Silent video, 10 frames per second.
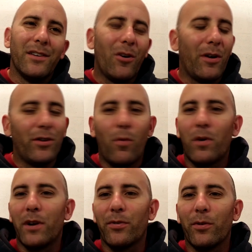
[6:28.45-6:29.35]
No, I don't
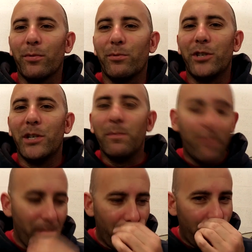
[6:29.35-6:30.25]
want to throw some cheap
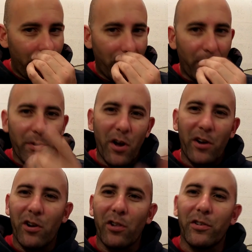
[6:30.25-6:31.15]

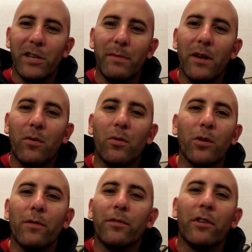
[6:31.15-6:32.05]
$300 eBay
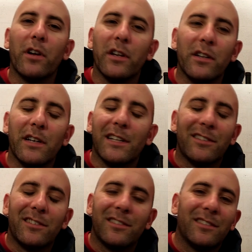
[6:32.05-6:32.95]
coilovers on it.
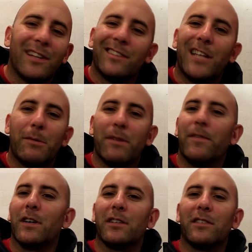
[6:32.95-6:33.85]
That's not my
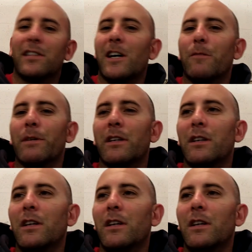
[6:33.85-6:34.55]
fucking style, man.